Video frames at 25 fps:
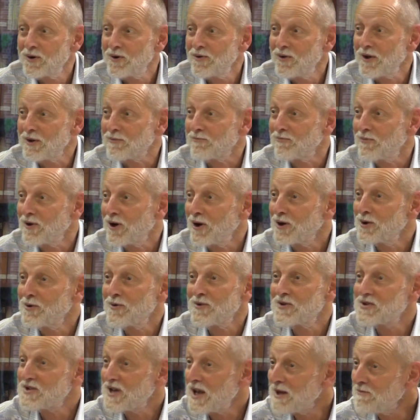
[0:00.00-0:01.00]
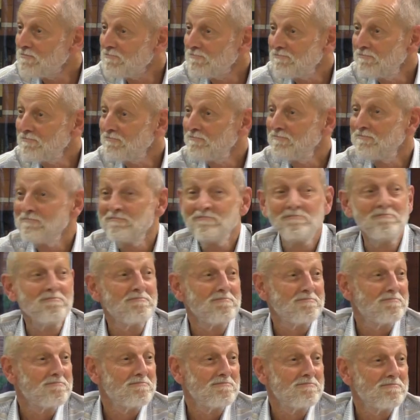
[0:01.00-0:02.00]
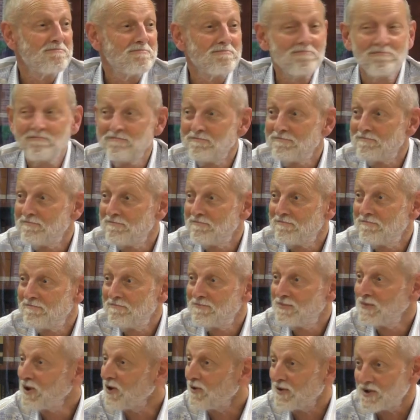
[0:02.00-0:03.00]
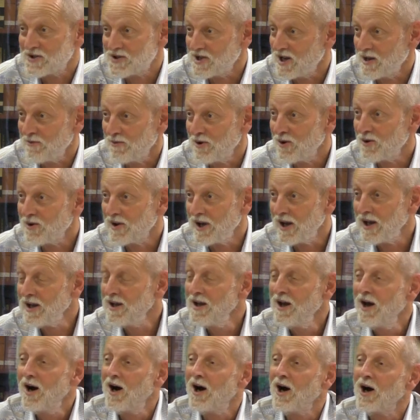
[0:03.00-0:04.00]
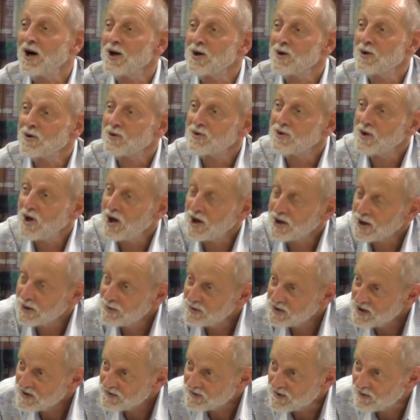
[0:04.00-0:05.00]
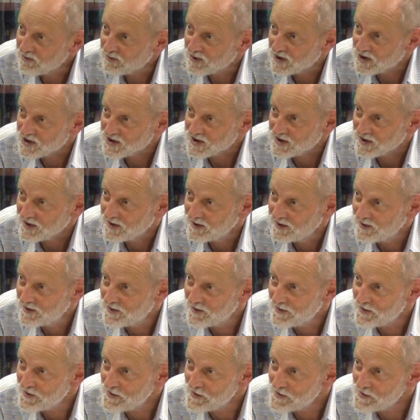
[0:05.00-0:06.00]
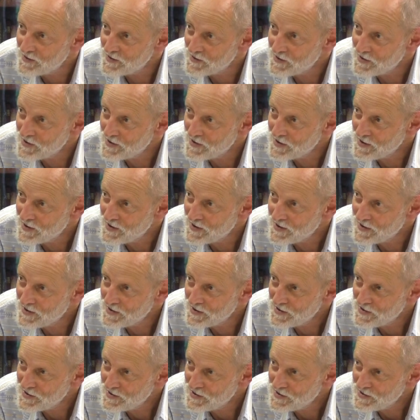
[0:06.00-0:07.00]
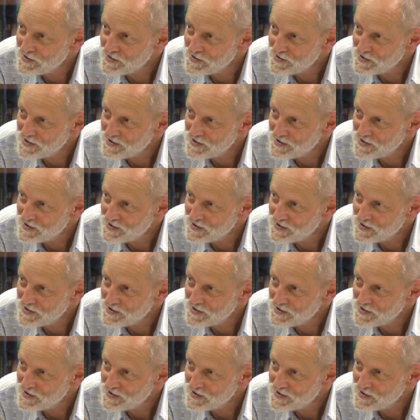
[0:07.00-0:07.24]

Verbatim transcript: you think? Are you the same? No, definitely not. Not the same. Okay. Are you are you a different person? In some ways.